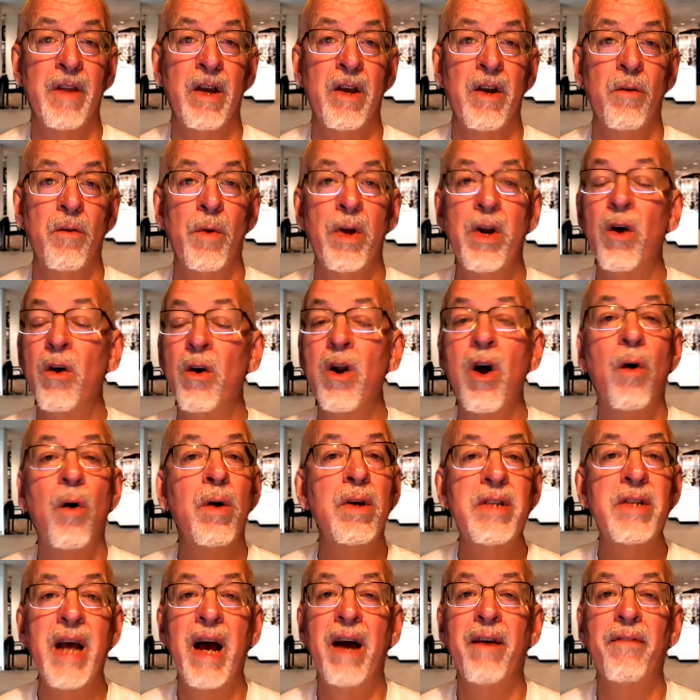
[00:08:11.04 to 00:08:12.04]
We don't
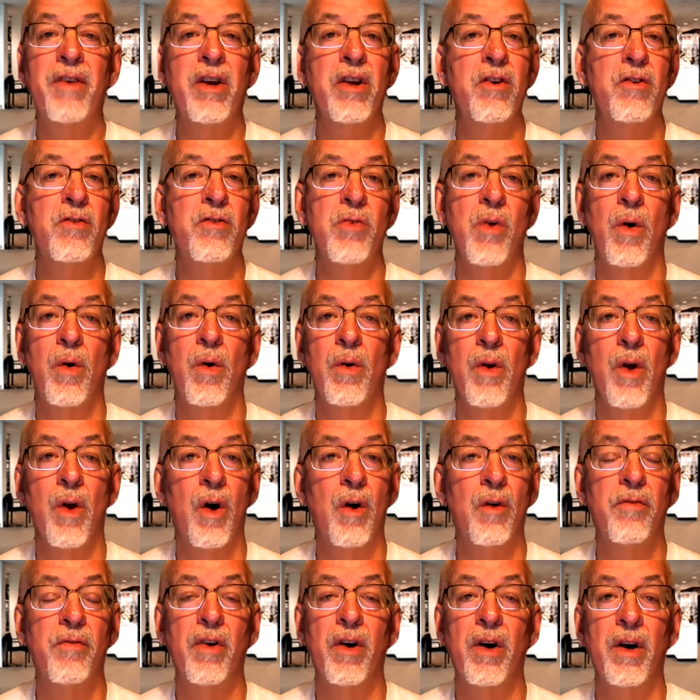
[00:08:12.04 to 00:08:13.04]
always have control
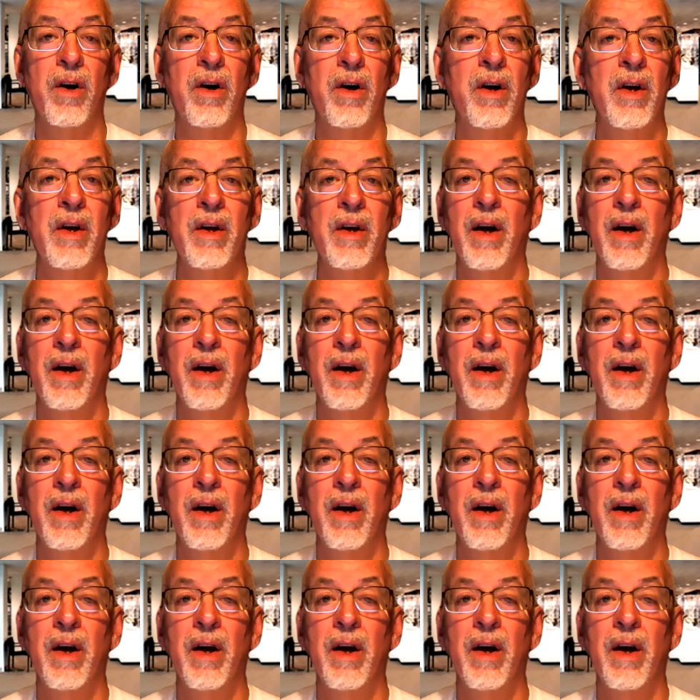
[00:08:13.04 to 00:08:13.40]
over